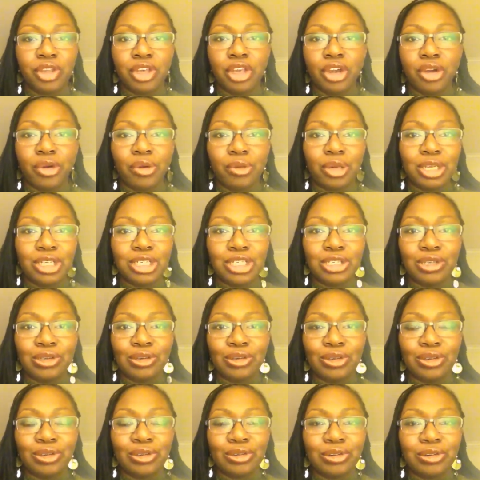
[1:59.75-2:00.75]
go into
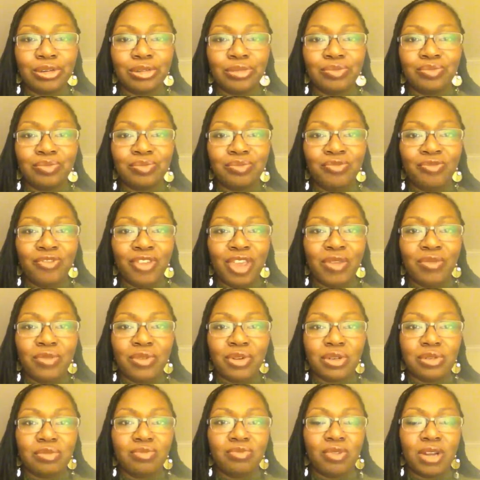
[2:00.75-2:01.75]
your
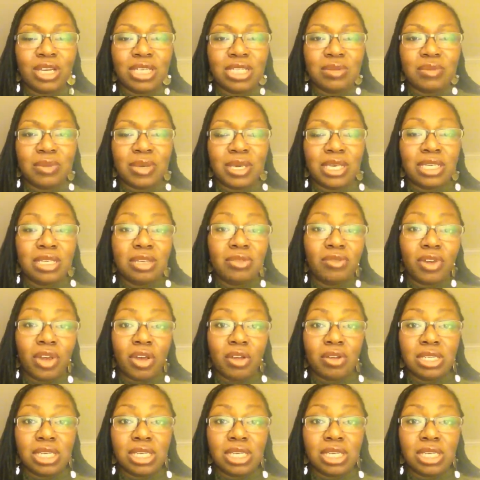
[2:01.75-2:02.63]
favorite recipes of all